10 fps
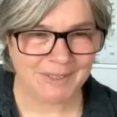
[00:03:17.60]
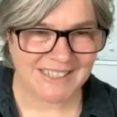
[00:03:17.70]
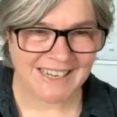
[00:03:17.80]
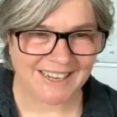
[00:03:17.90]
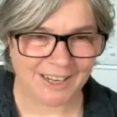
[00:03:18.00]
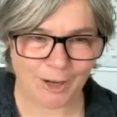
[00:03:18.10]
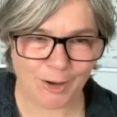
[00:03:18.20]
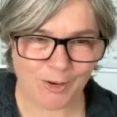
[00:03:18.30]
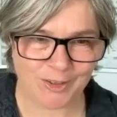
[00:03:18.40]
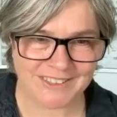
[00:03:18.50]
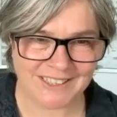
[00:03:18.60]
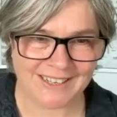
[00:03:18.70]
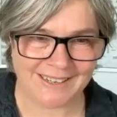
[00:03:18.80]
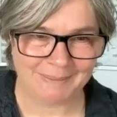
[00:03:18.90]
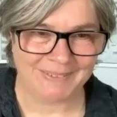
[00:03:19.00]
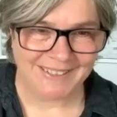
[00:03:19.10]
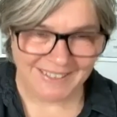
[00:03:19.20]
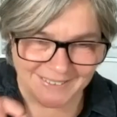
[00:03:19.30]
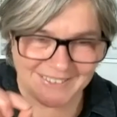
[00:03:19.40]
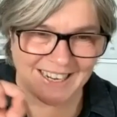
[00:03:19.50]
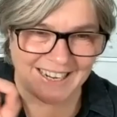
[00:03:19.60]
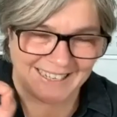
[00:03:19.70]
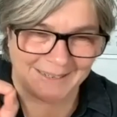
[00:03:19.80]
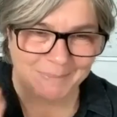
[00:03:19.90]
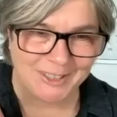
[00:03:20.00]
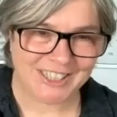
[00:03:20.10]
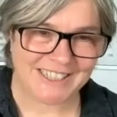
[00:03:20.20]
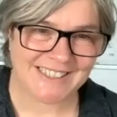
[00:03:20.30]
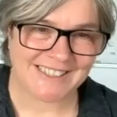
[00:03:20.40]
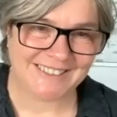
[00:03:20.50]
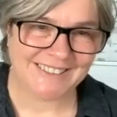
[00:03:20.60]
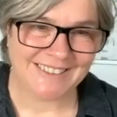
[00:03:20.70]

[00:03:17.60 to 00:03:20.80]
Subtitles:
it must take a long time. Tiny brushes and